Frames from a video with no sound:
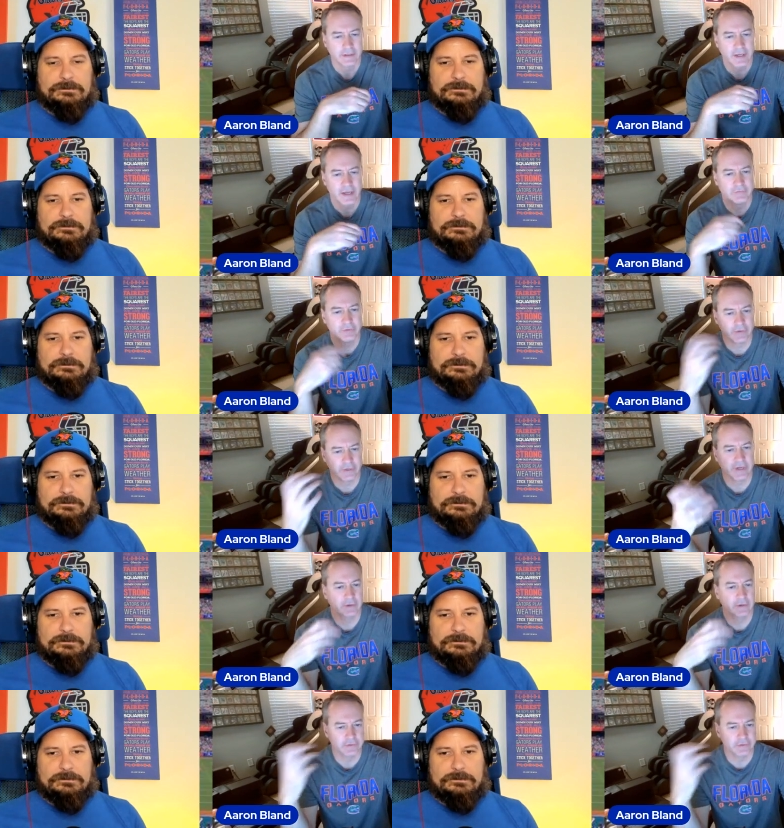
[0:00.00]
Speaker 1: after
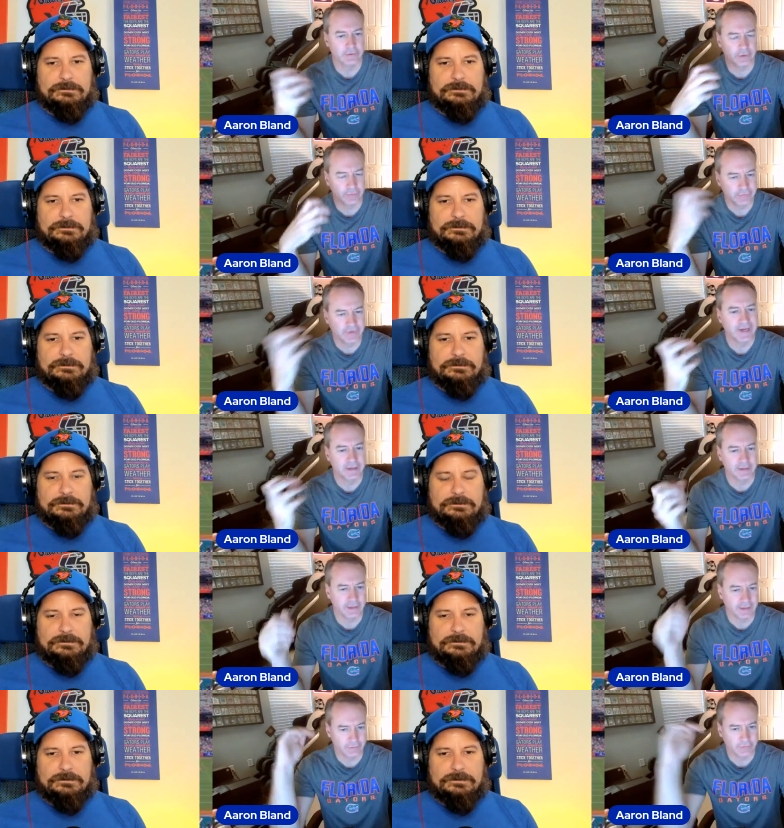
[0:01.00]
years of
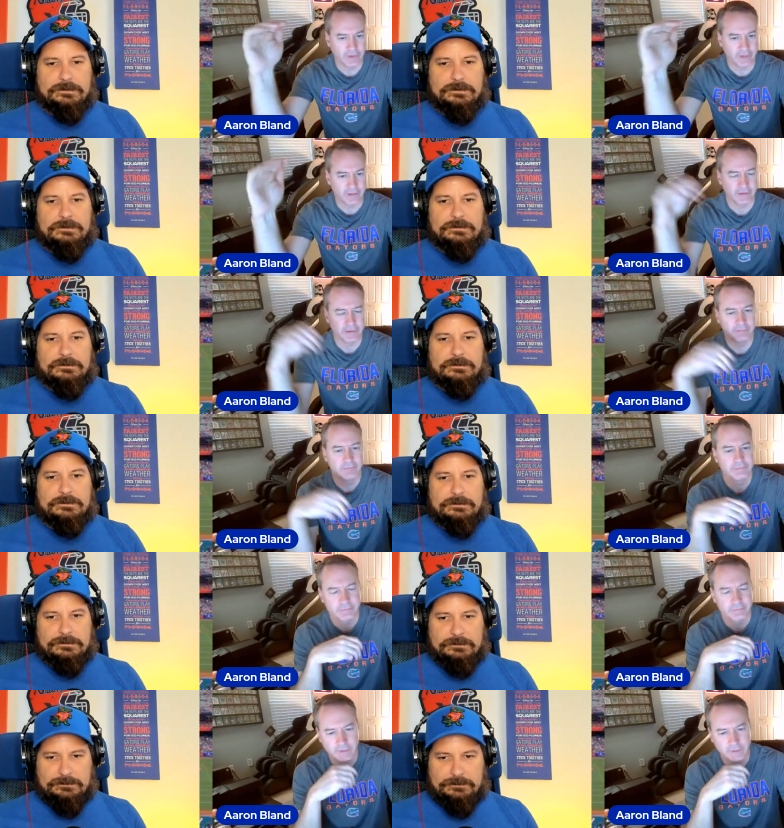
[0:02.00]
failing, to finally
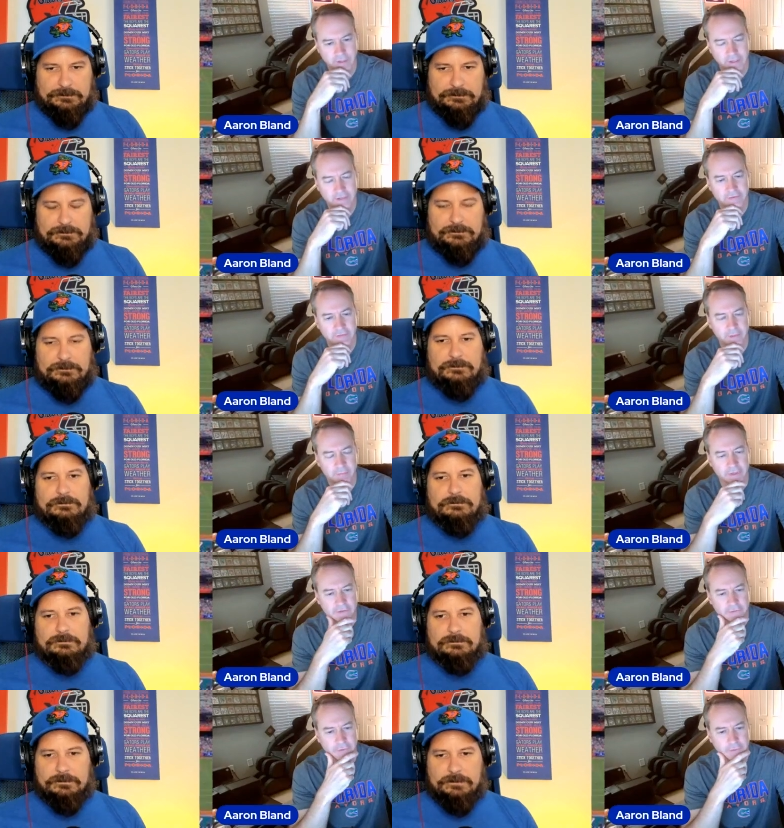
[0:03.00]
get to that
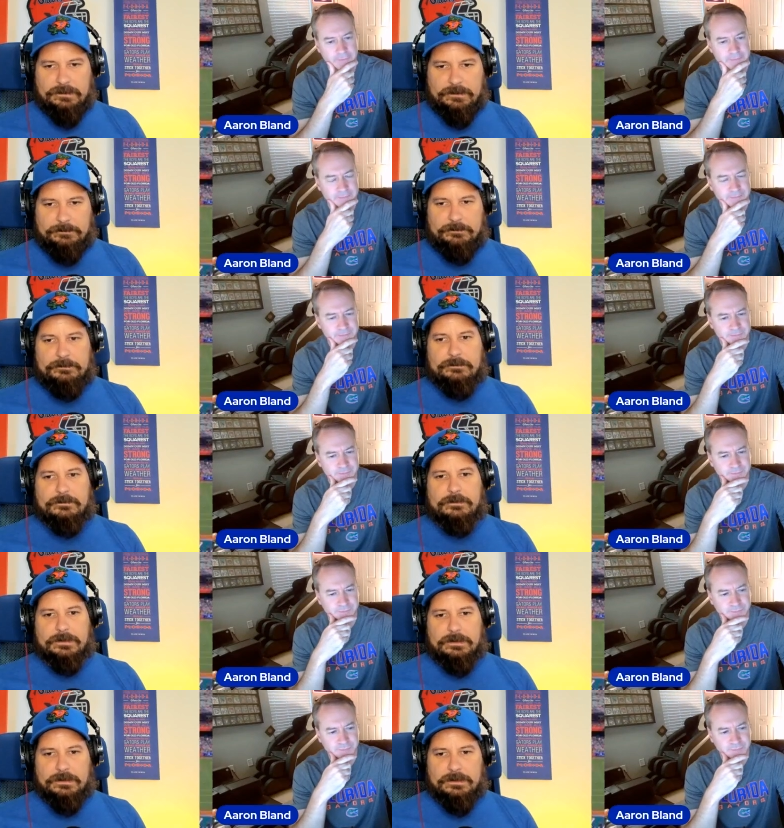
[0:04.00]
plateau. Yeah.
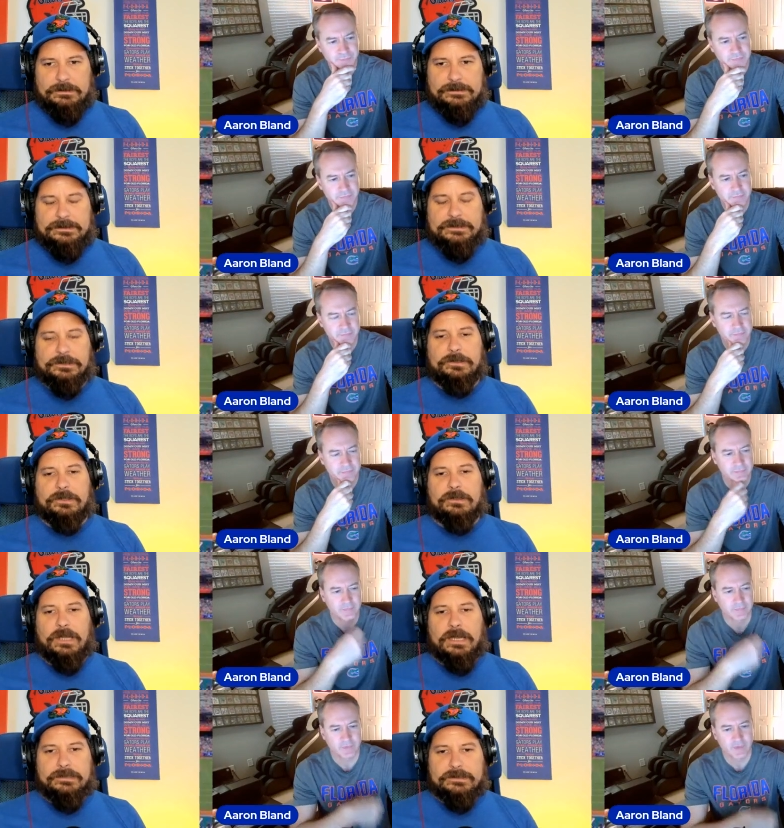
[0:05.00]
Speaker 2: Still the
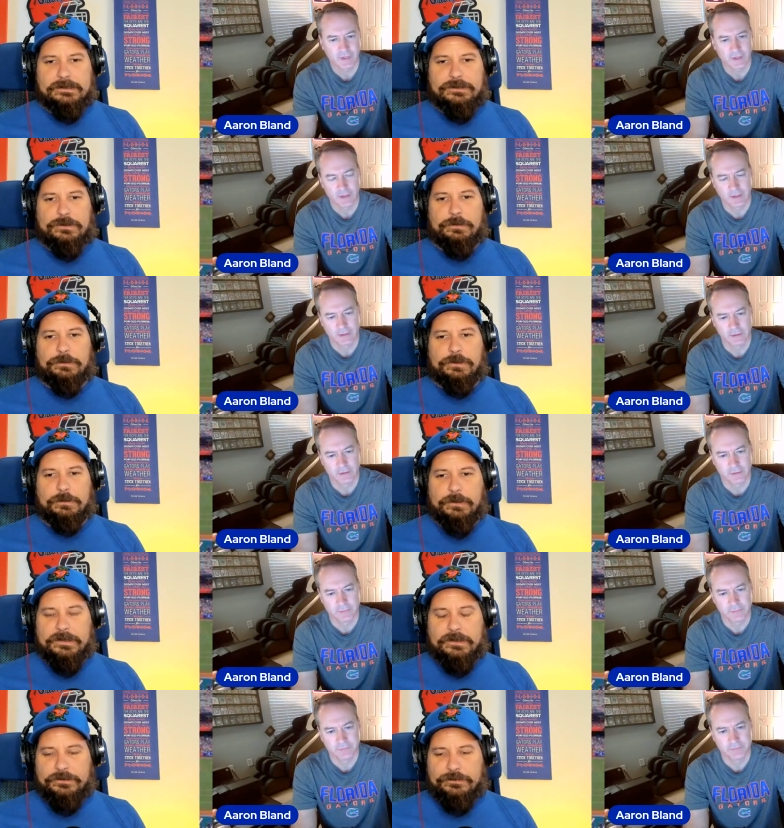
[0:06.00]
last school to
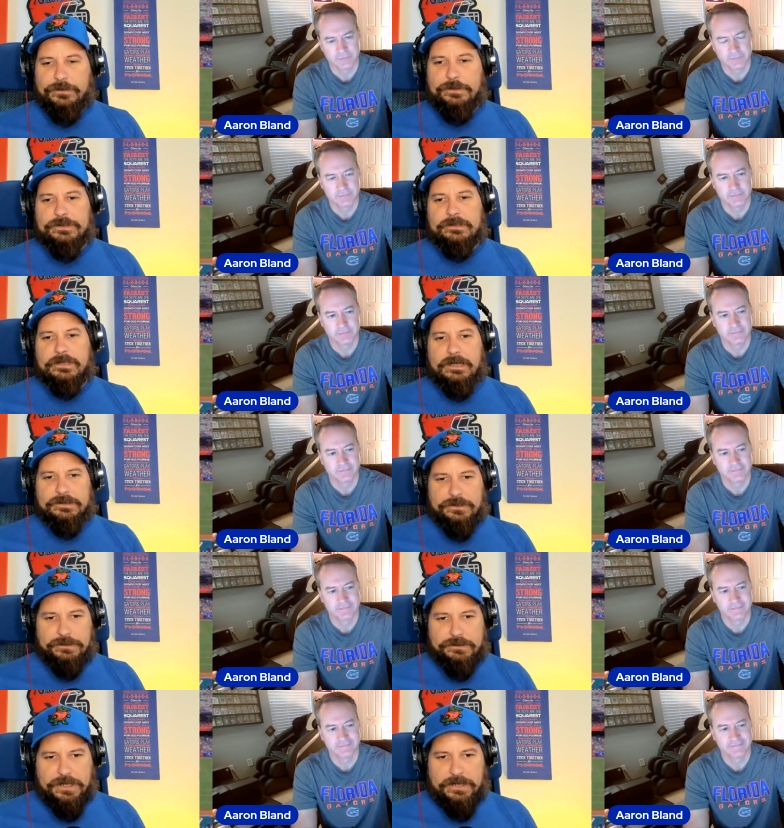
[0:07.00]
win their first
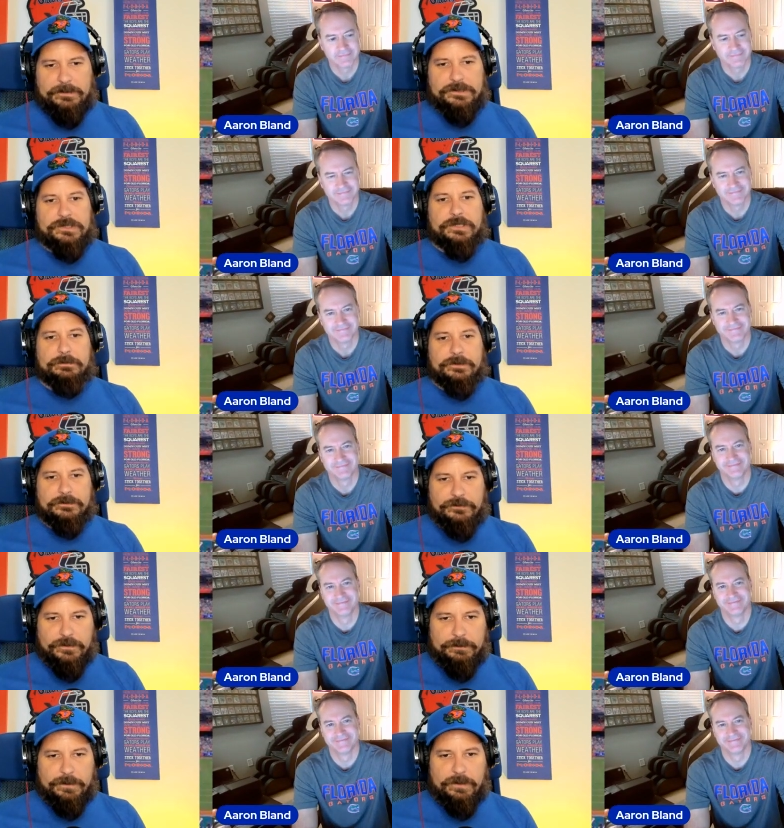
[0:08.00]
national championship in
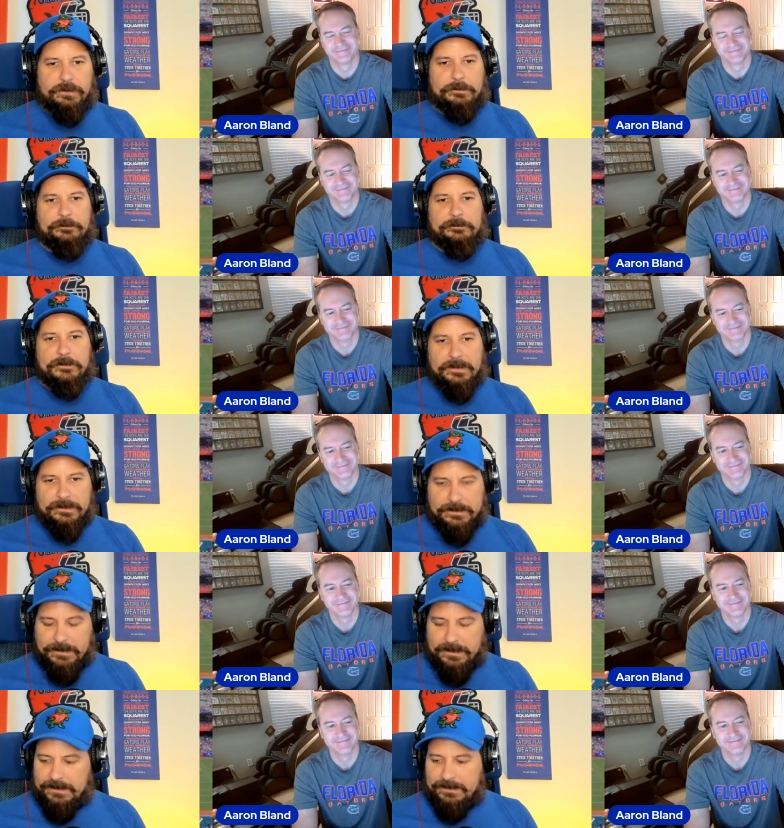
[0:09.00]
football.
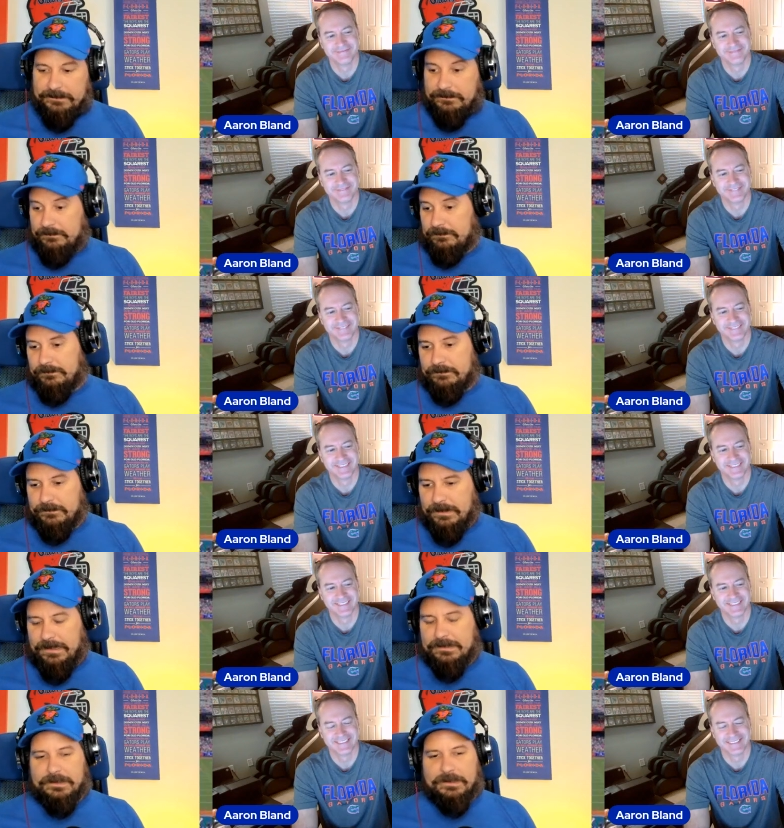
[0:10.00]
And that's